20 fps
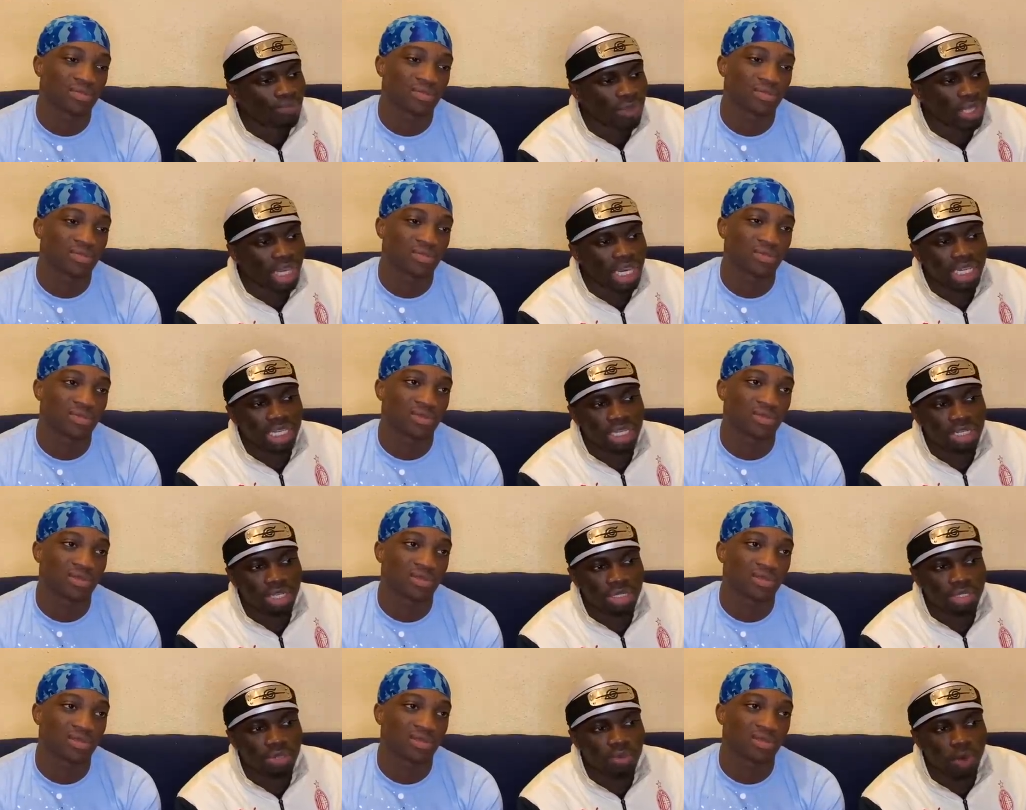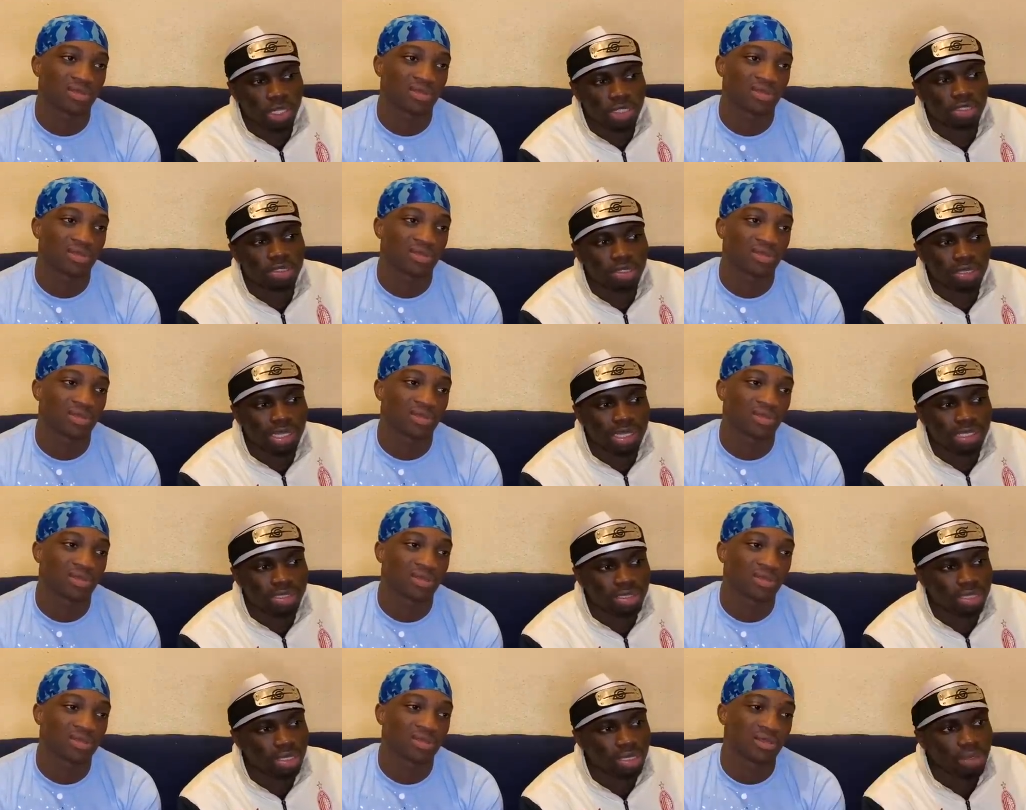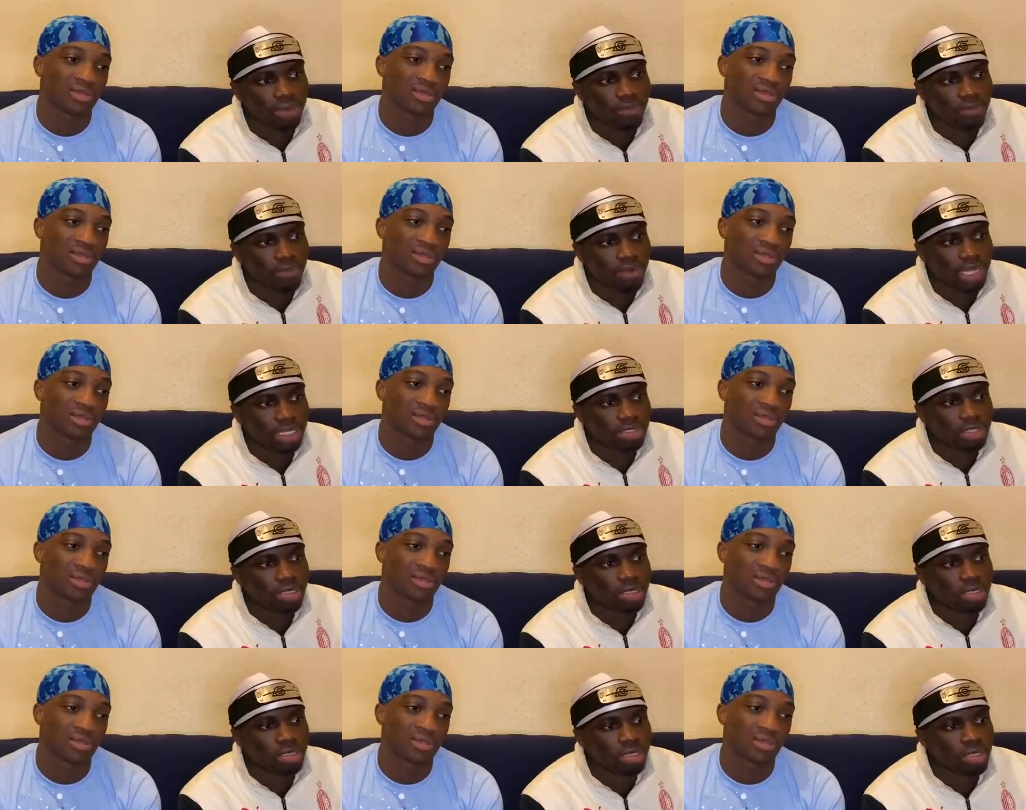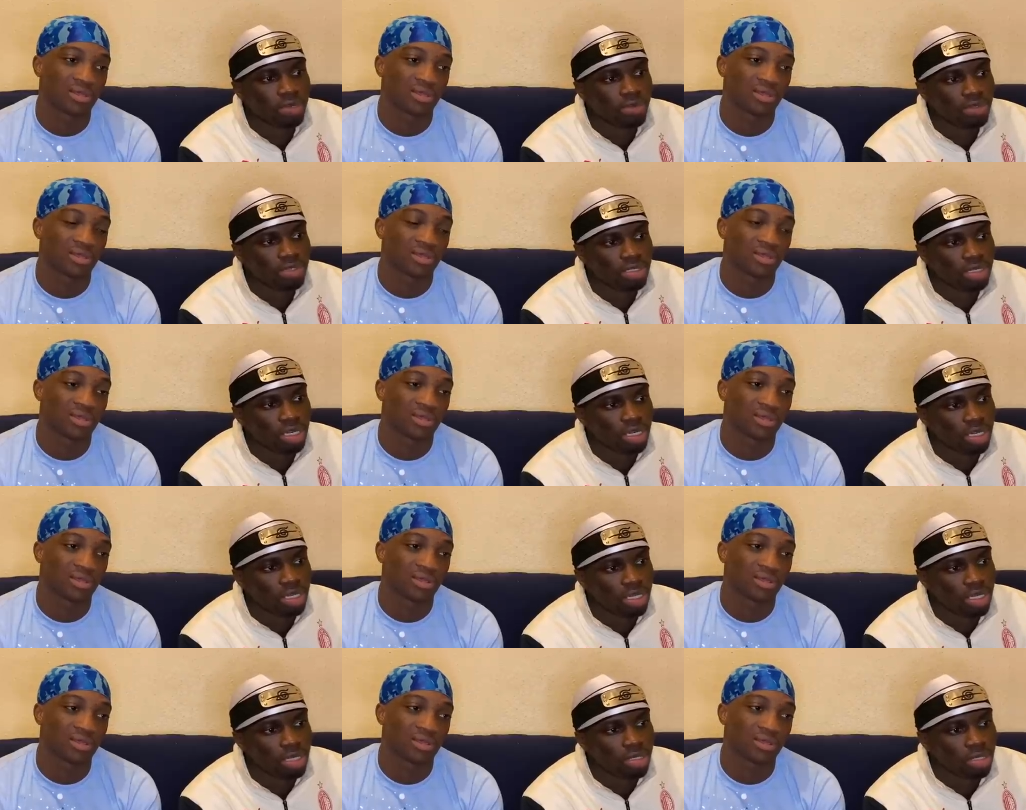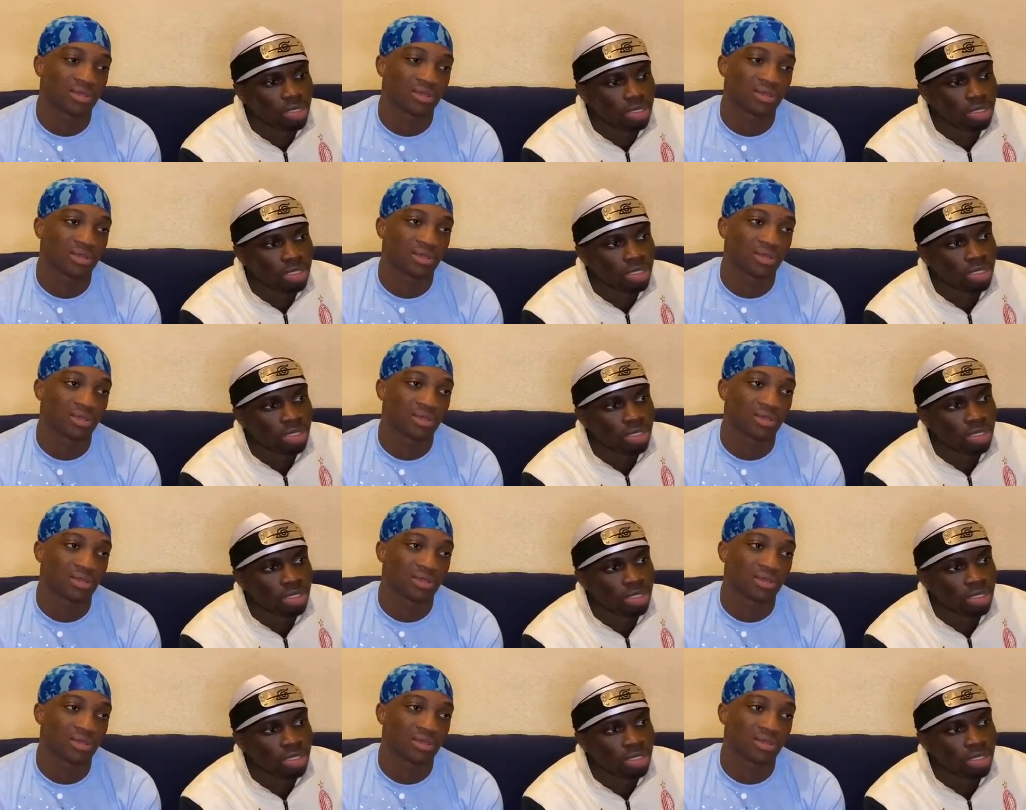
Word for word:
Speaker 1: He literally just wants to fight strong, strong heroes.